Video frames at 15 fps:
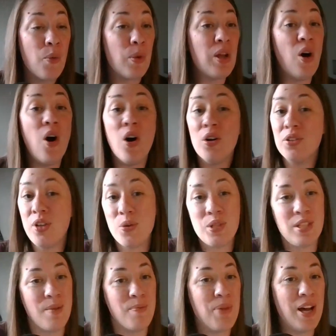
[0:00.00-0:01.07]
We all know
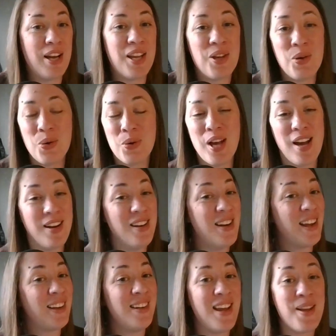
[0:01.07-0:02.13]
somebody who got a
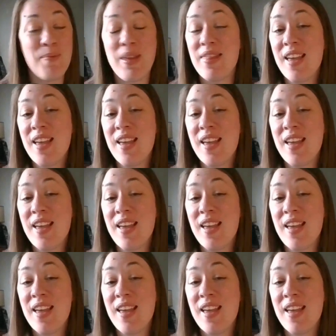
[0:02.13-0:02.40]
nickname,